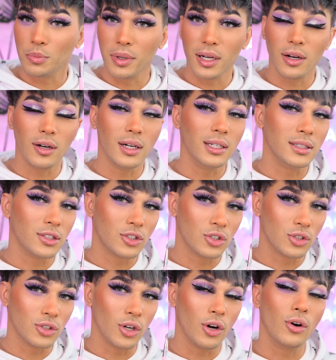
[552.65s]
bigger. It's
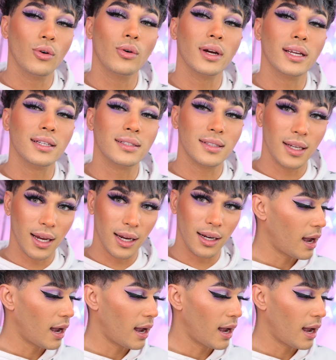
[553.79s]
so insane.